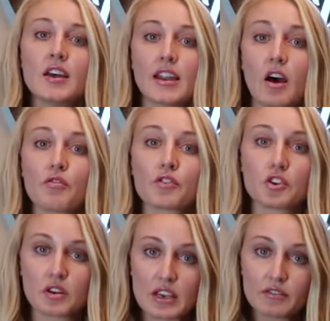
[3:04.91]
Now for
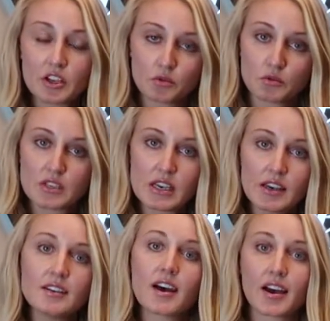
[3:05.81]
your evening
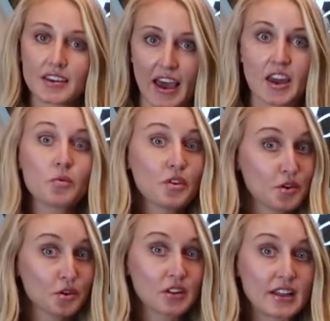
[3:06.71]
routine, again with
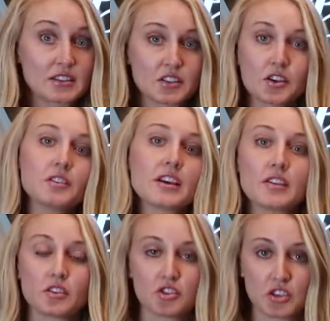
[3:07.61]
your cleanser,
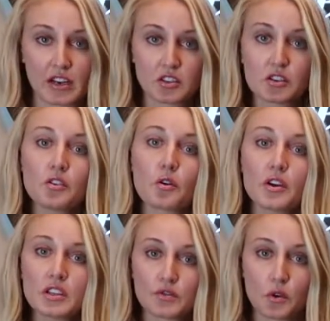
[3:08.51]
either gentle
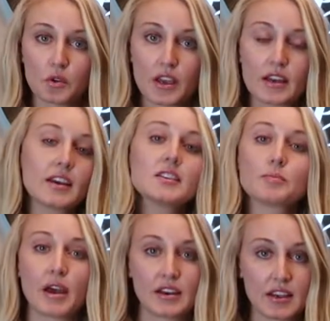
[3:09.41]
or exfoliating
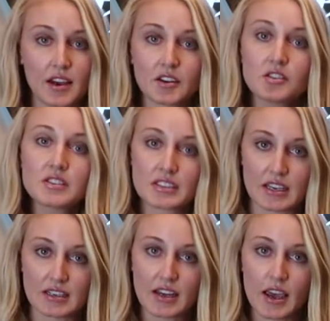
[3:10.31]
depending on your
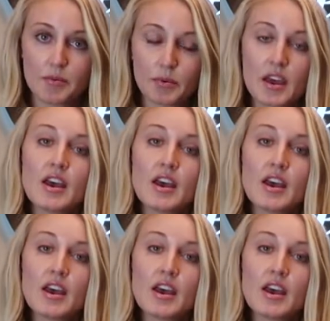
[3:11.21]
skin type.